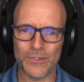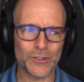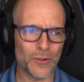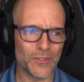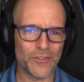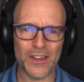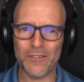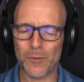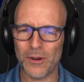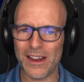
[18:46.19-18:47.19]
So for
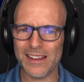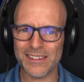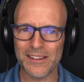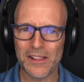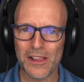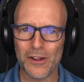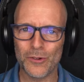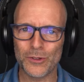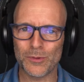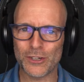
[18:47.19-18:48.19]
everybody else
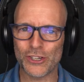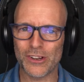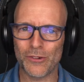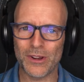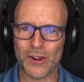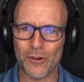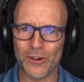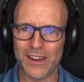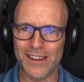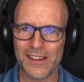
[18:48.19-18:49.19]
who is watching the
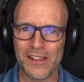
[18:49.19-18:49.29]
recording,